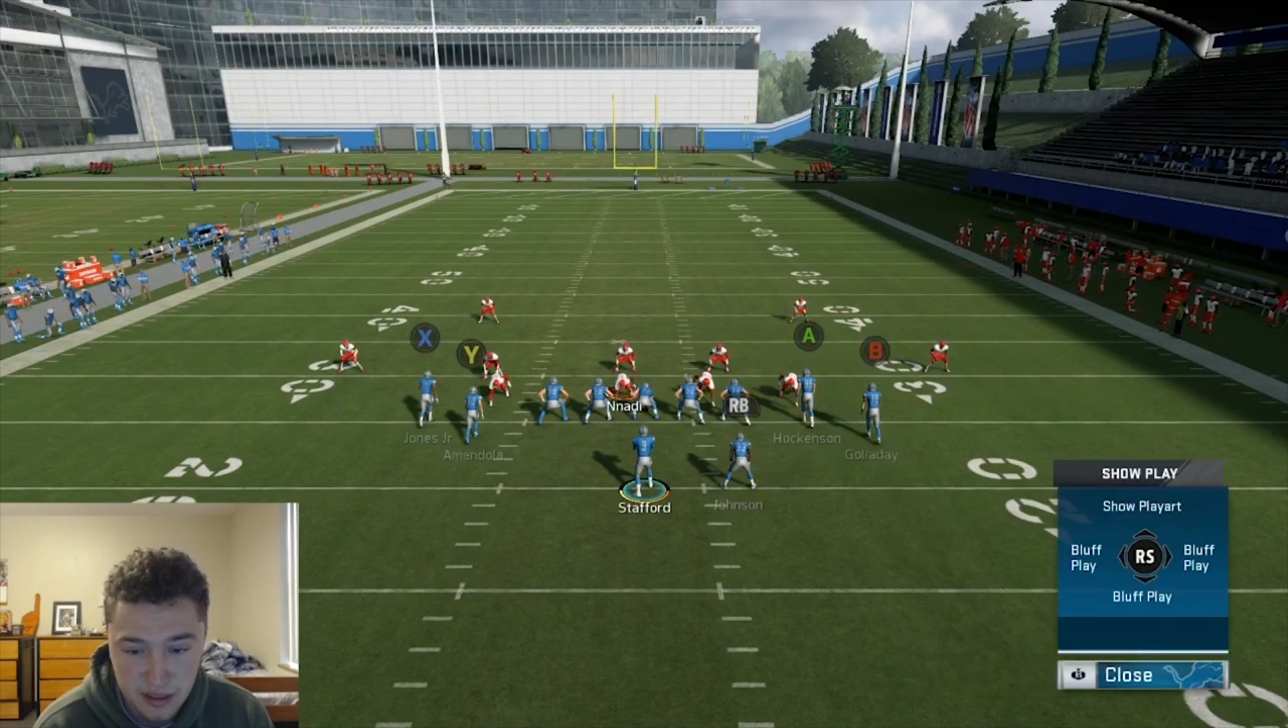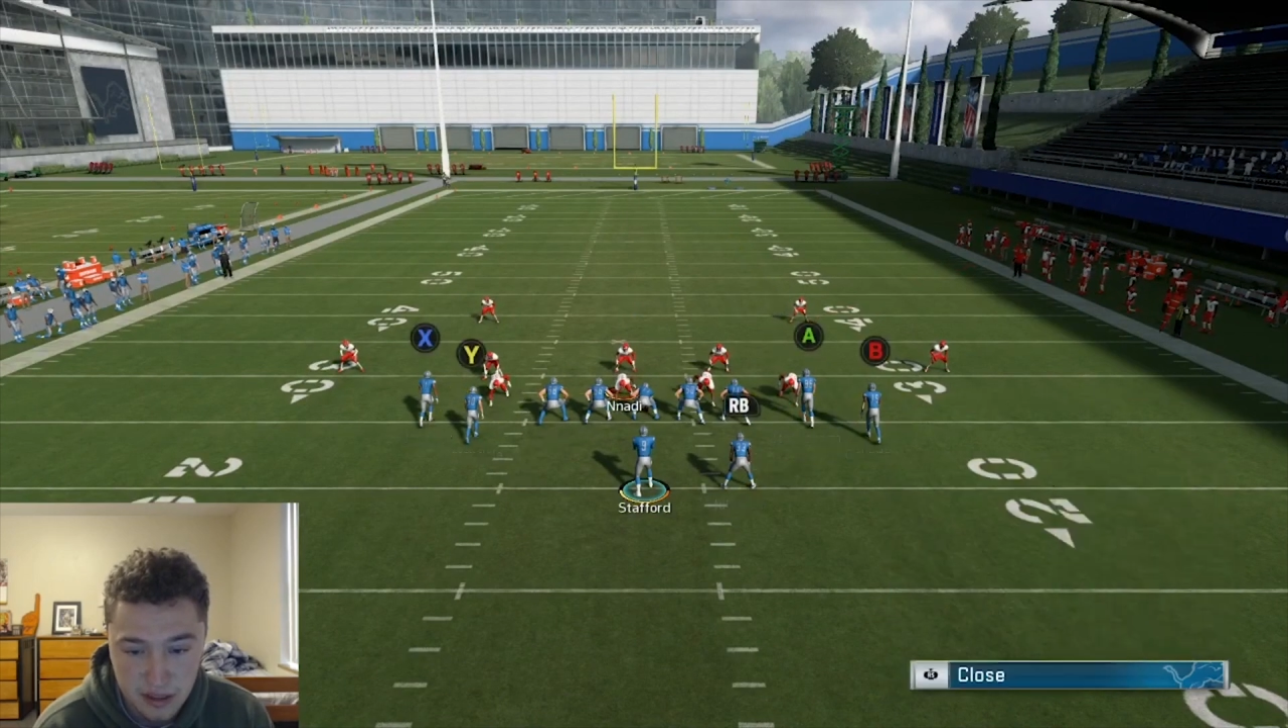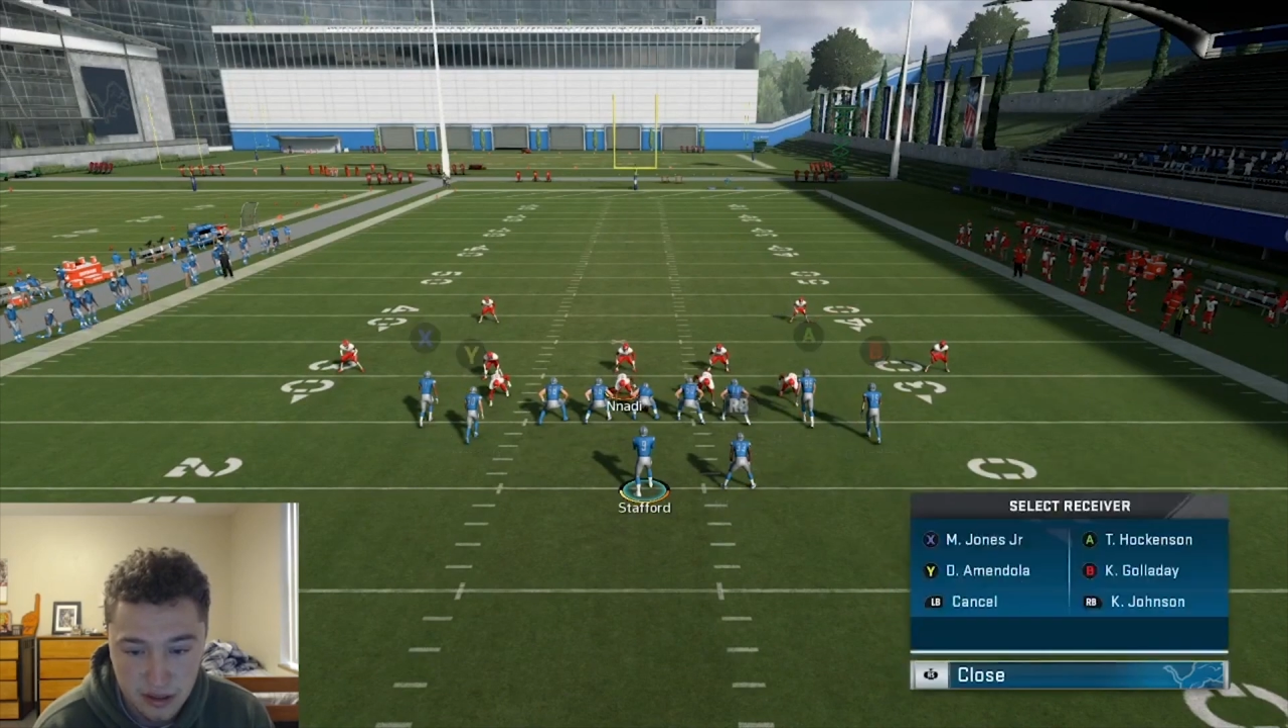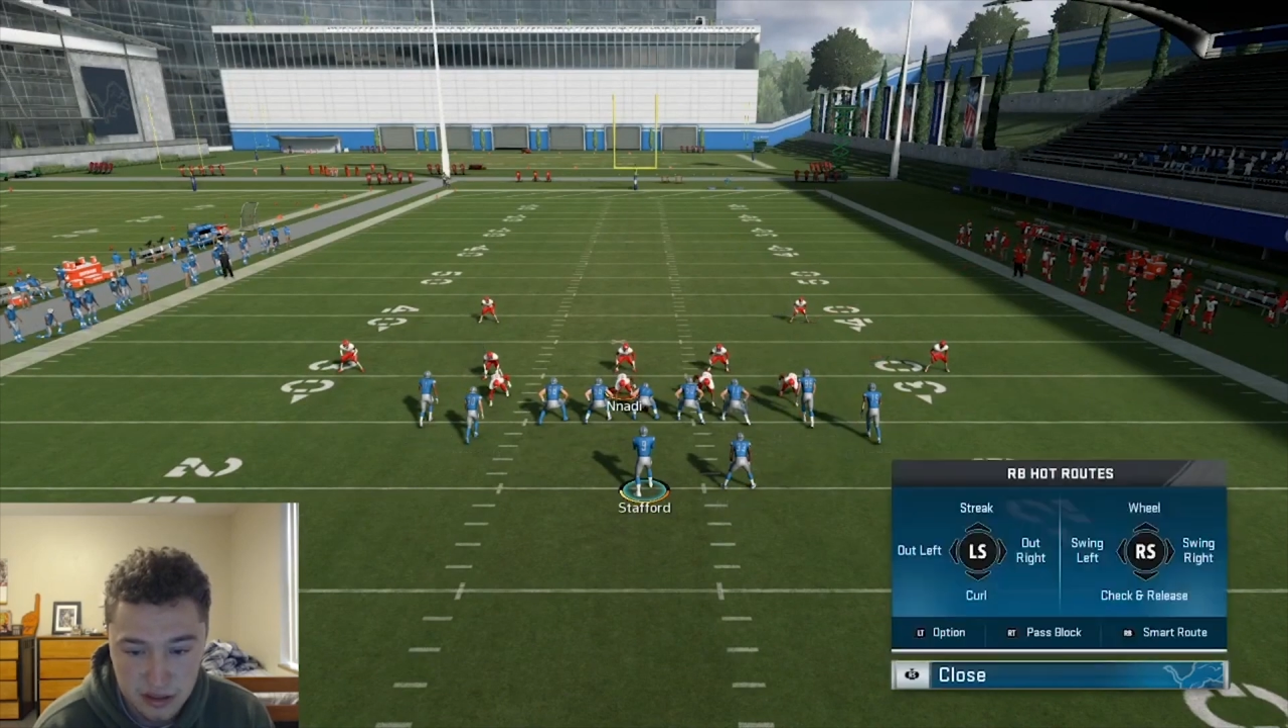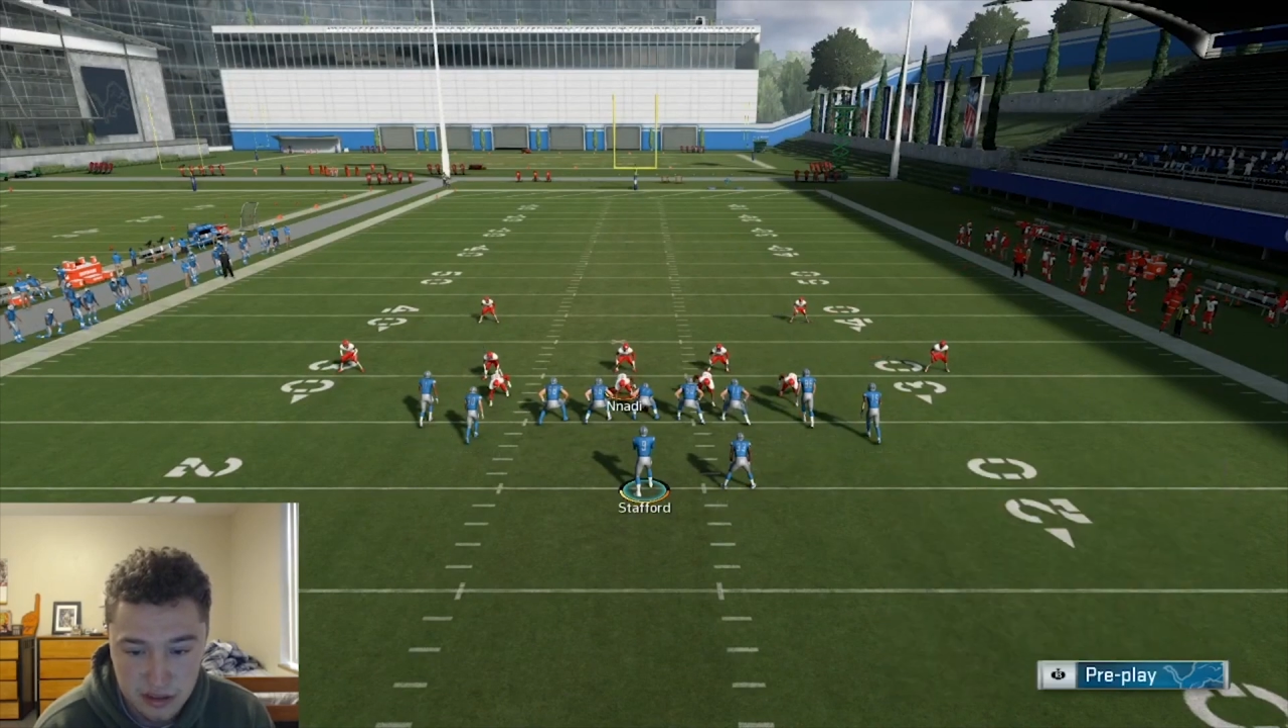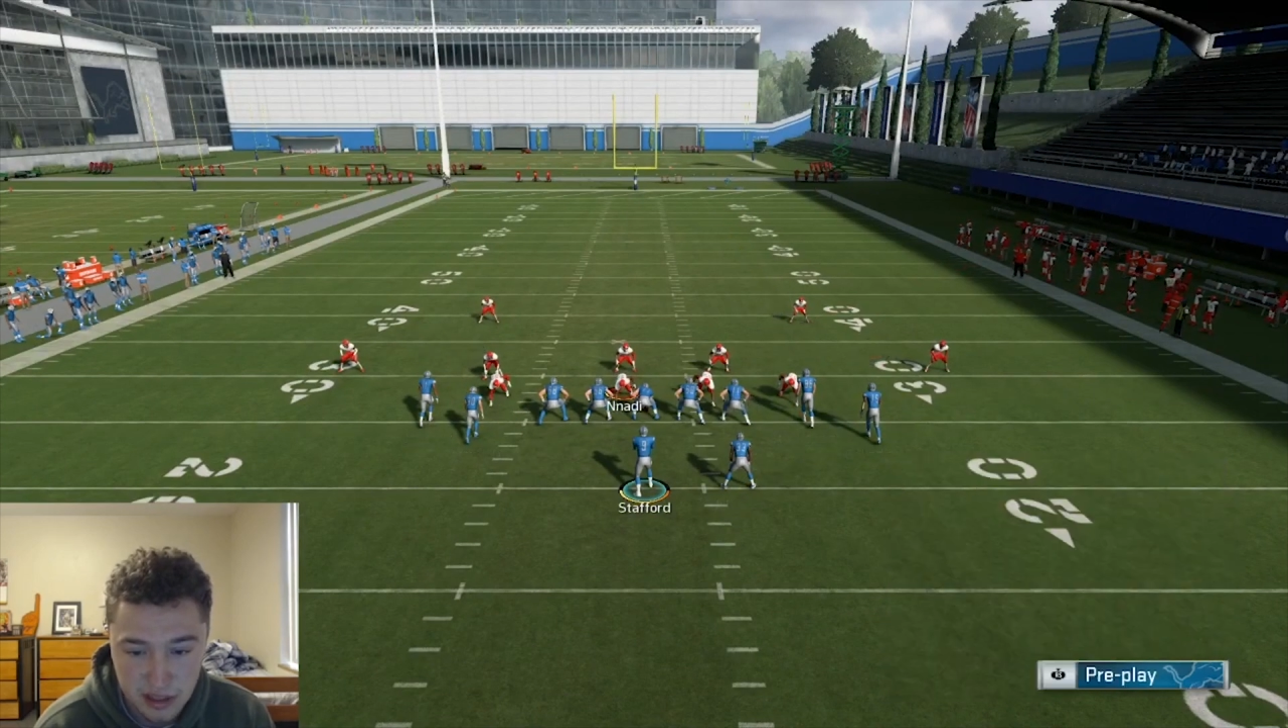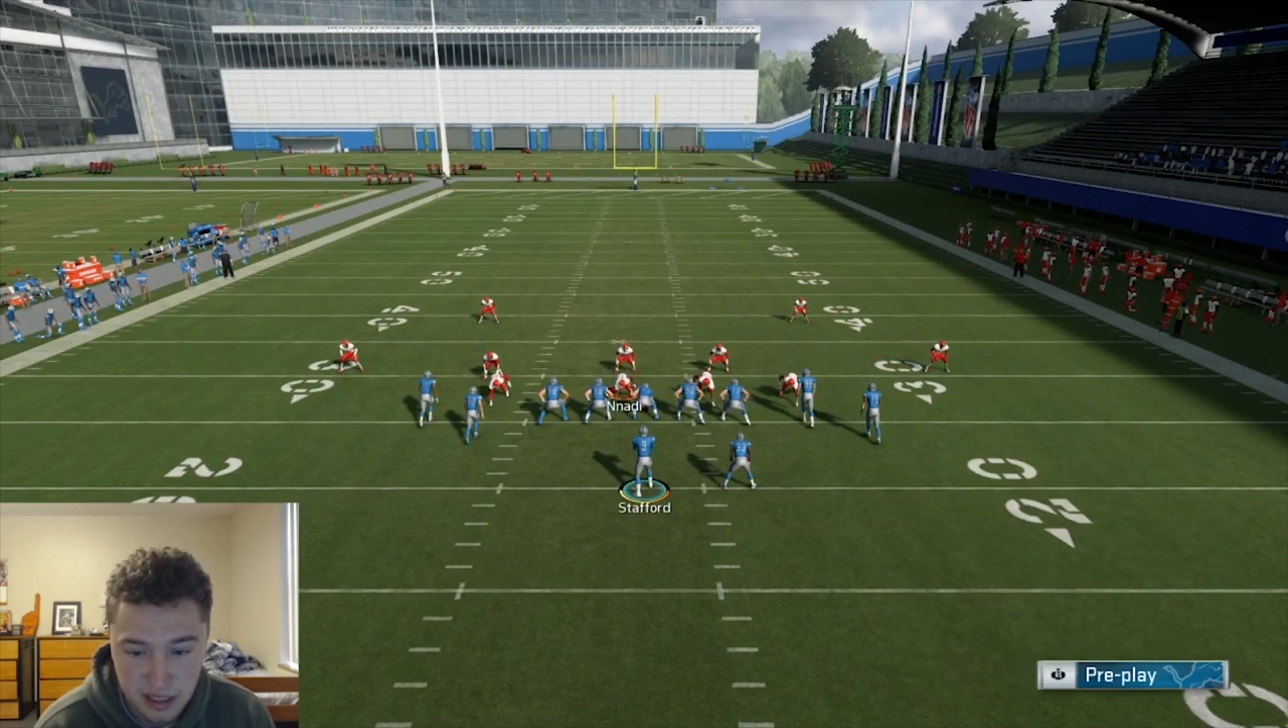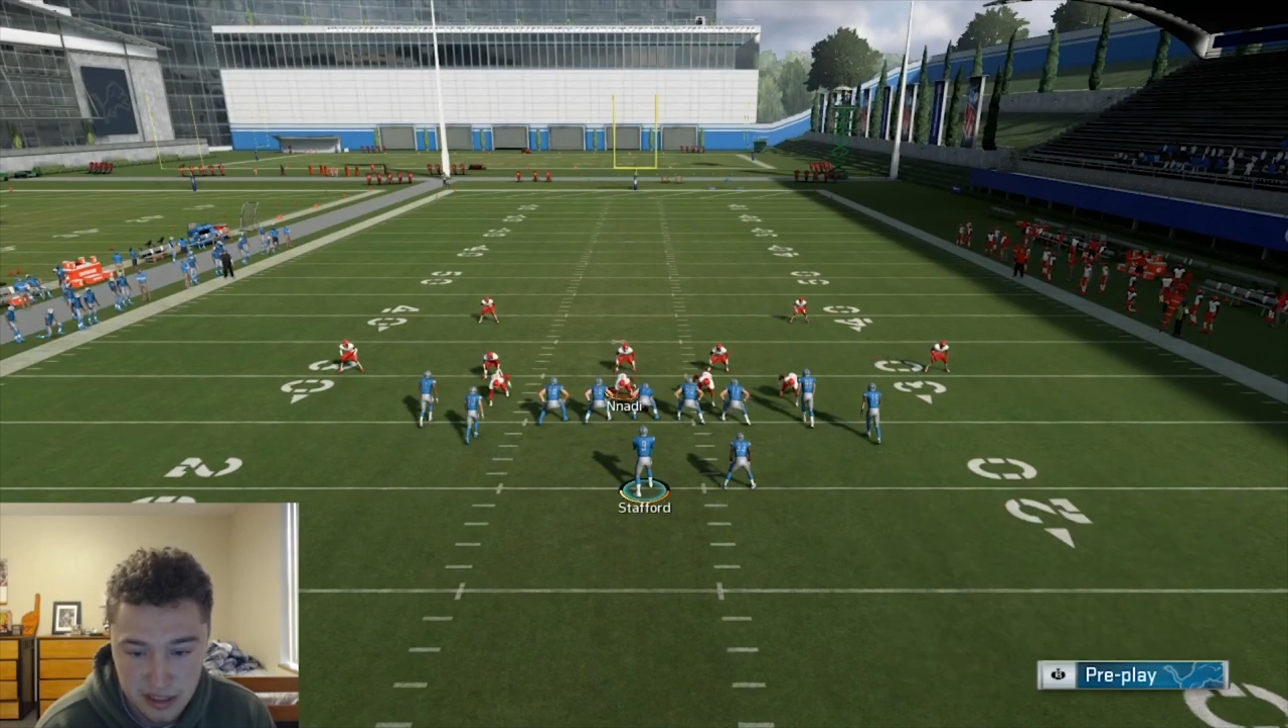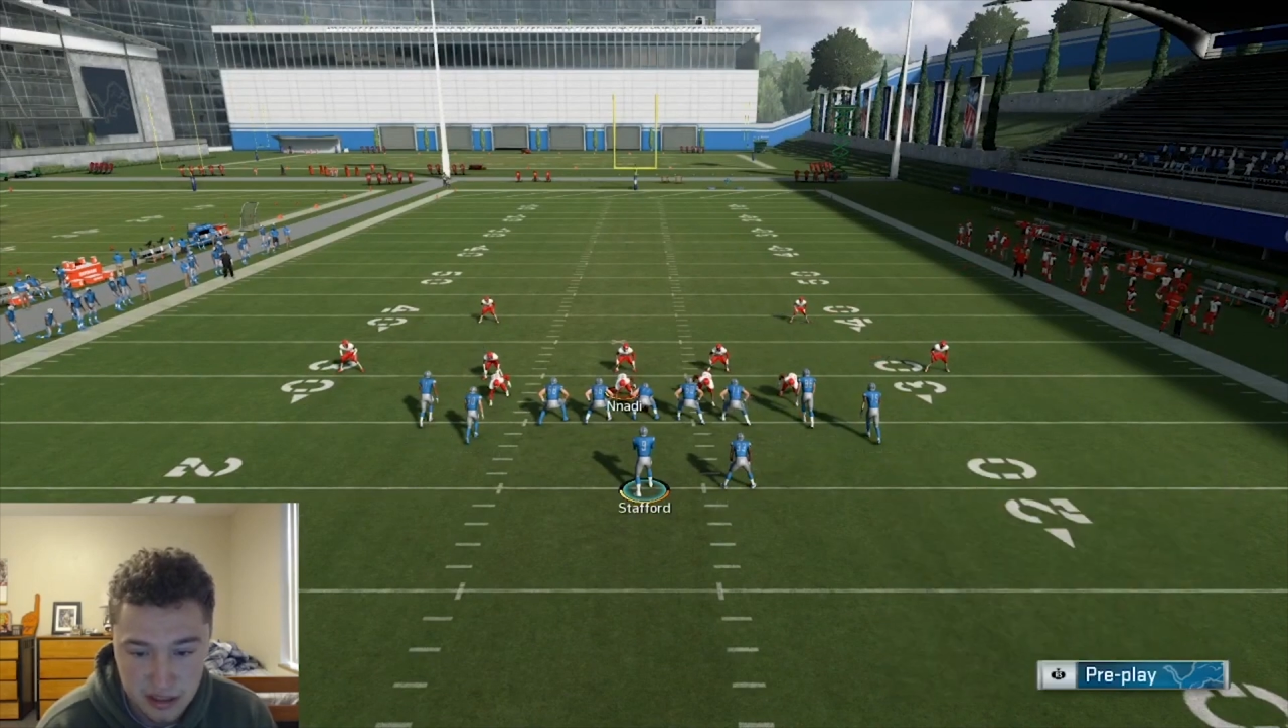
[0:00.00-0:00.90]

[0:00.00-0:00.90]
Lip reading: Also, what I like